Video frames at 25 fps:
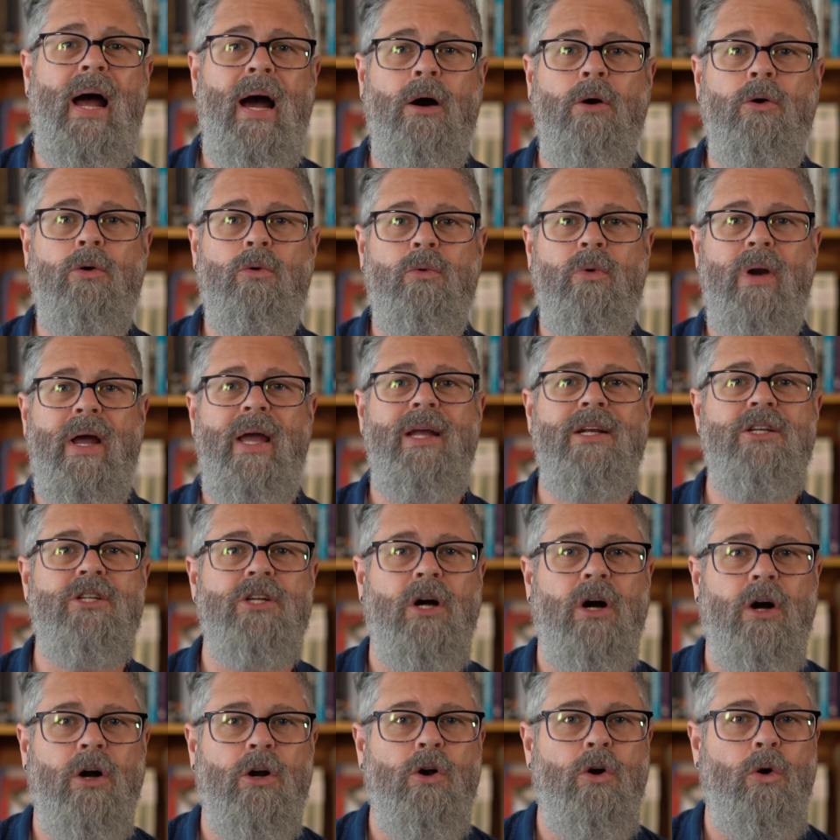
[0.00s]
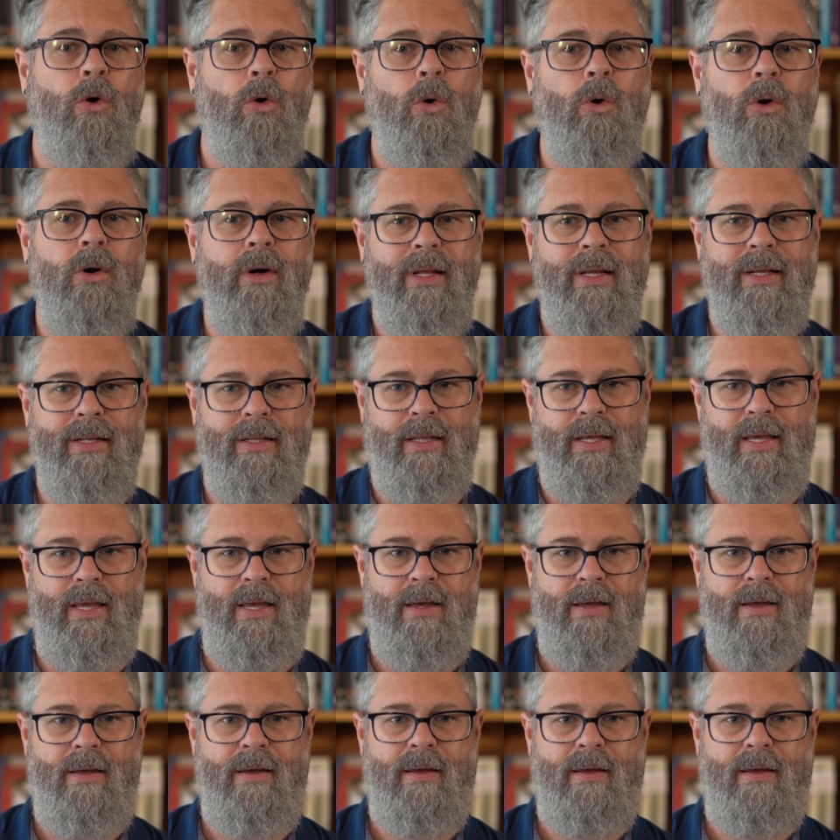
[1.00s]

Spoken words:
outrage accordingly.